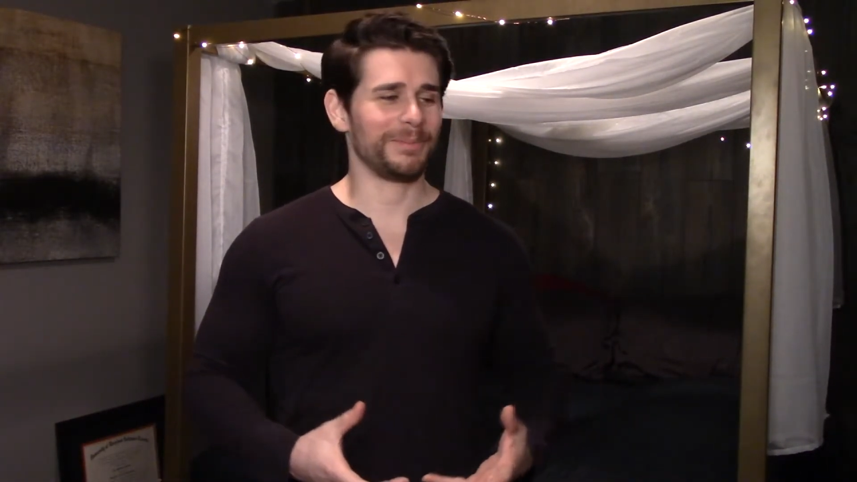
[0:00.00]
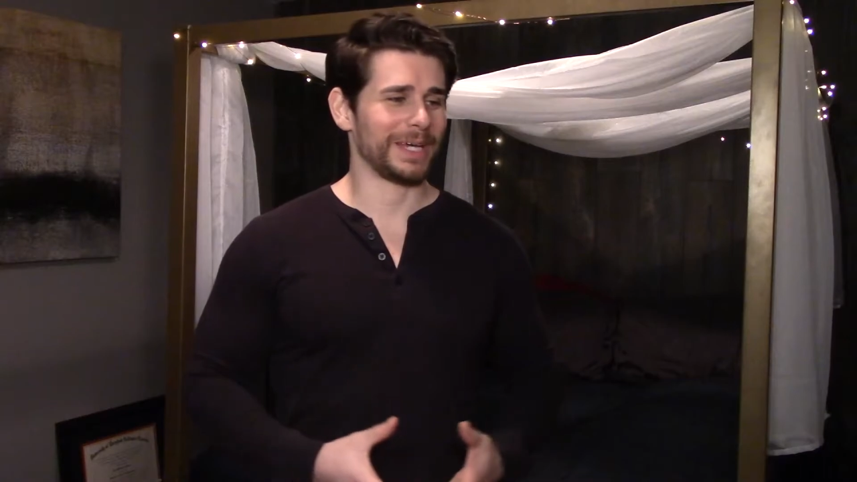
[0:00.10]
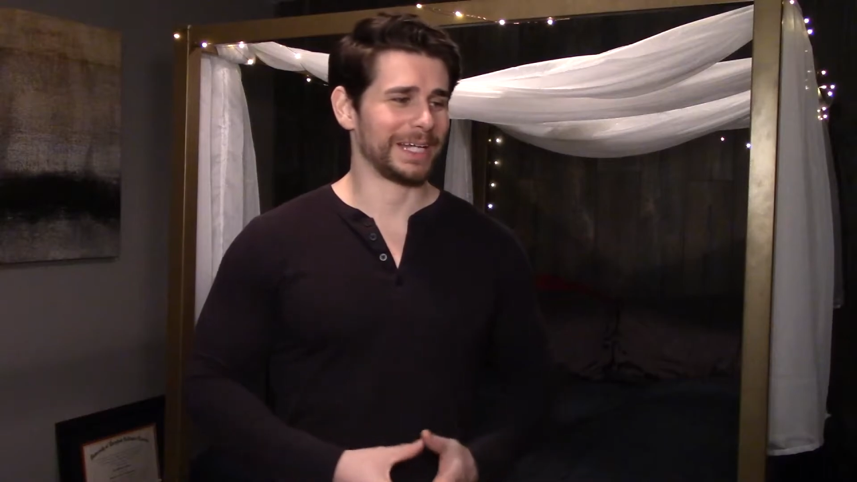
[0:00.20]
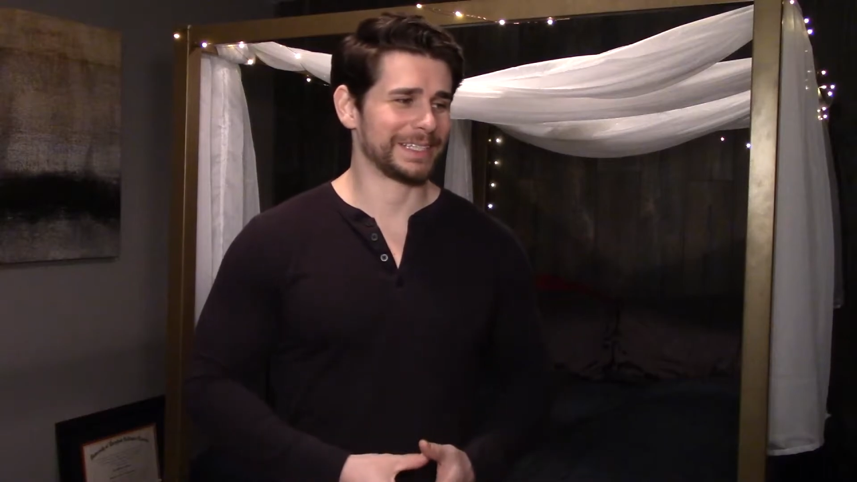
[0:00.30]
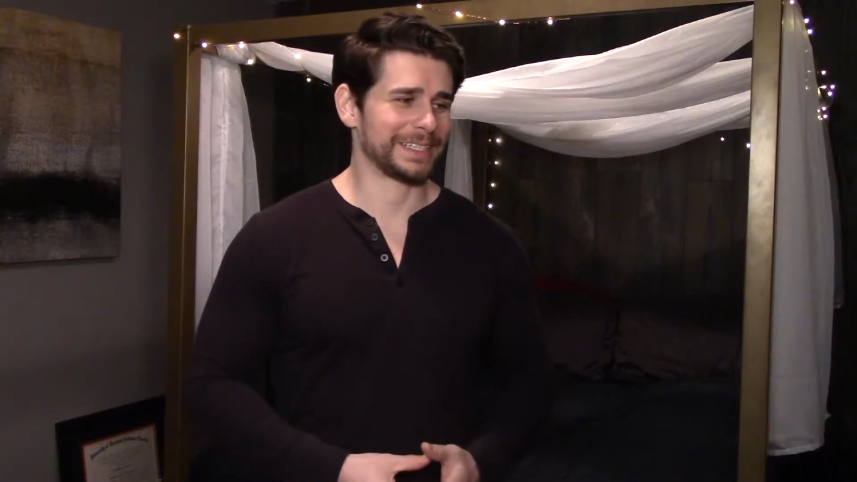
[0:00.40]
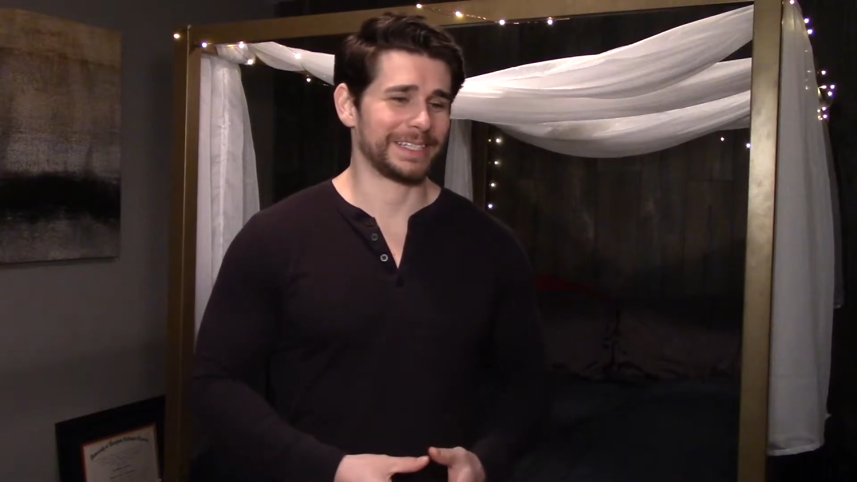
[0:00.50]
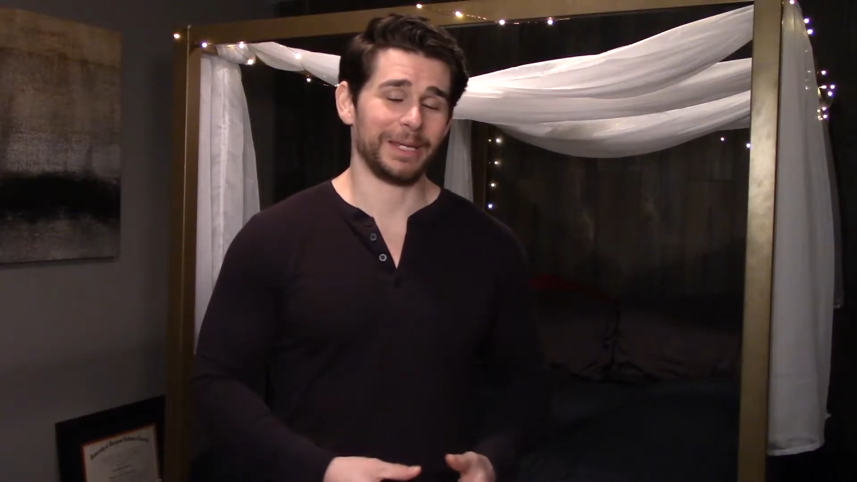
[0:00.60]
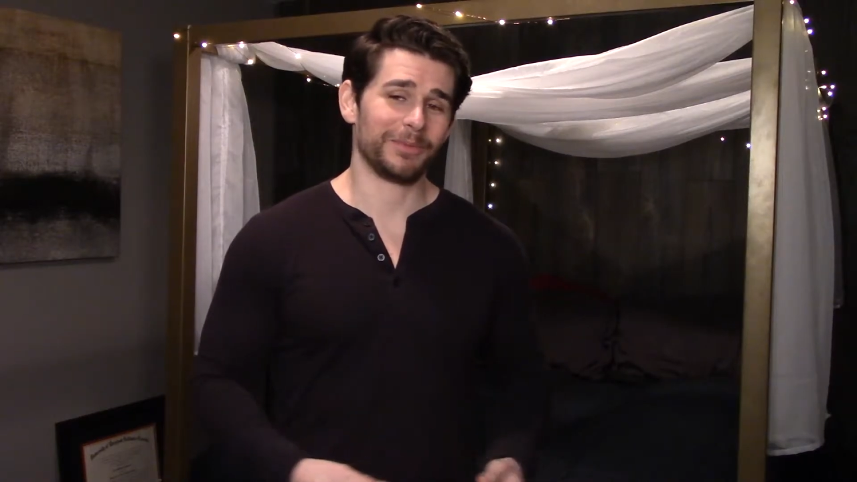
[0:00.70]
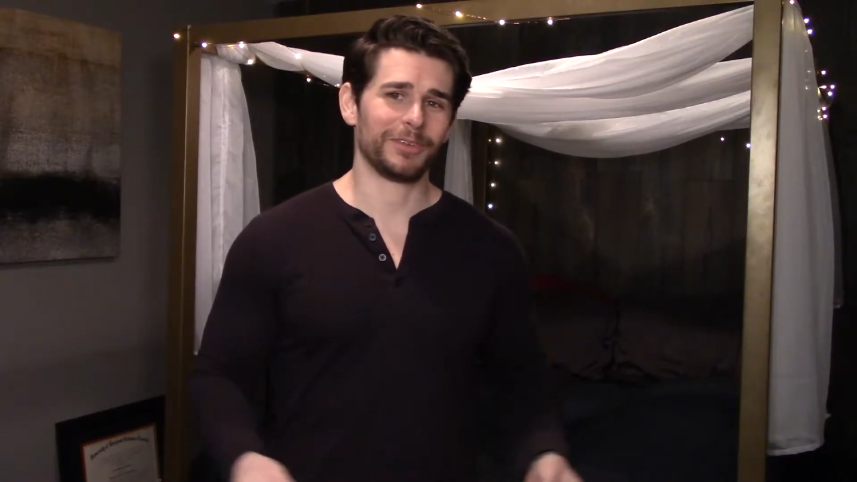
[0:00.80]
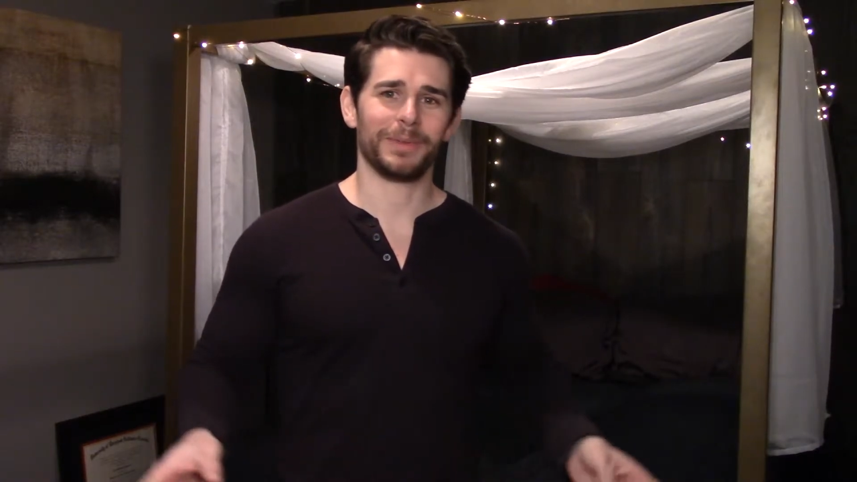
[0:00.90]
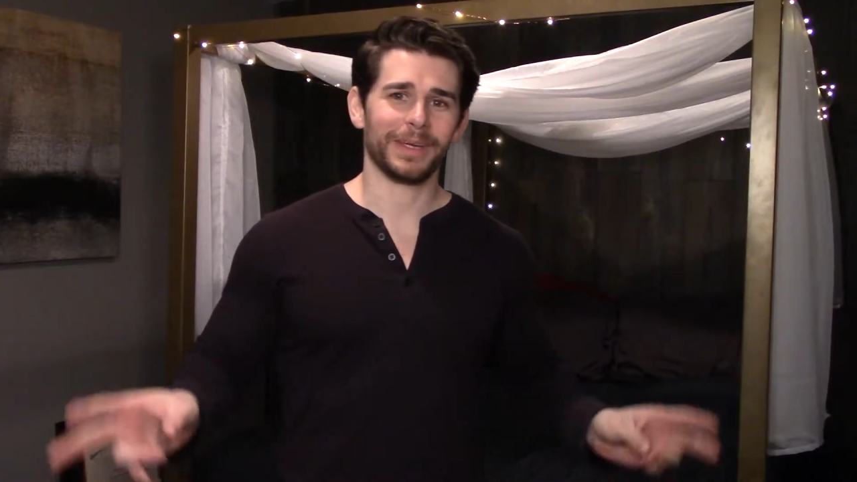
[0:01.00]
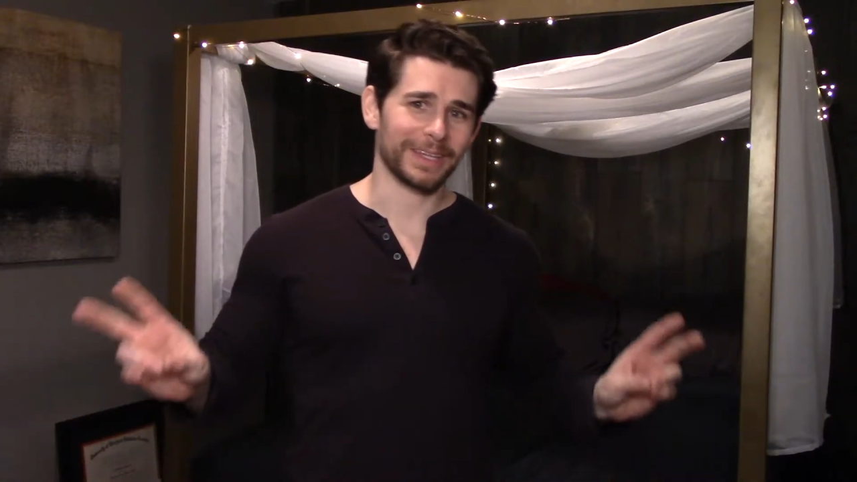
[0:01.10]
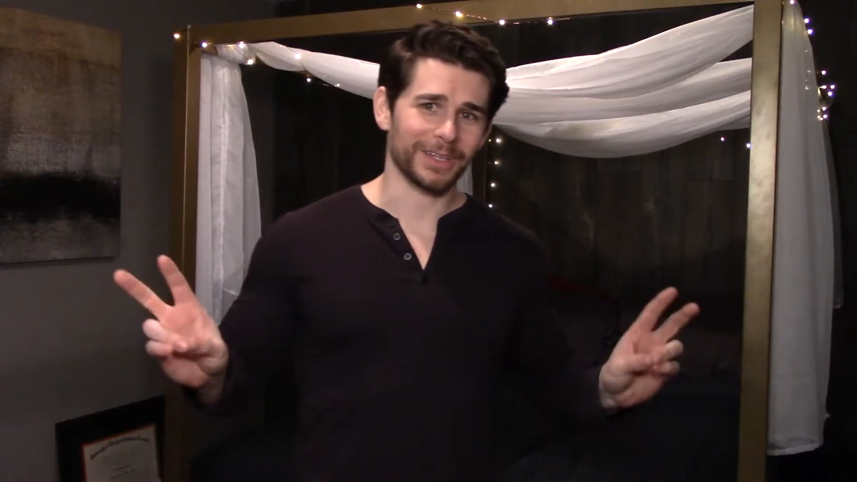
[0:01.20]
that seems to be like the